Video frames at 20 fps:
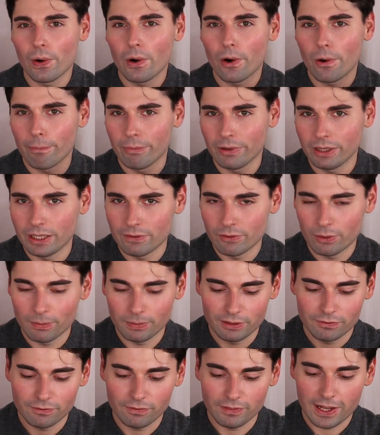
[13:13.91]

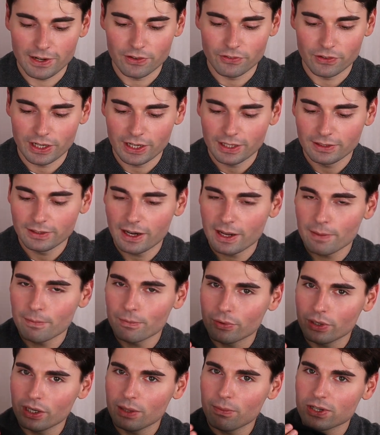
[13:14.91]
unbelievably flattering that I
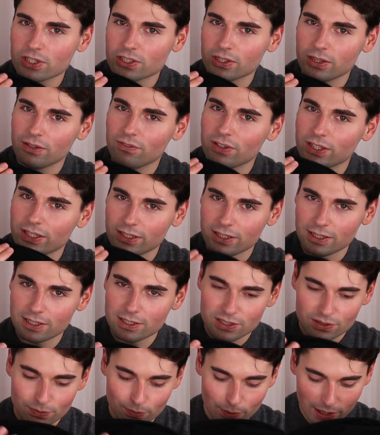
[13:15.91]
pretty much live in
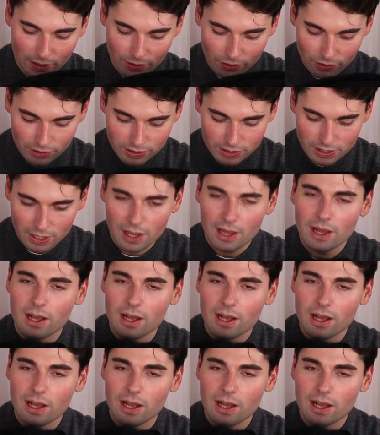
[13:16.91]
these sweaters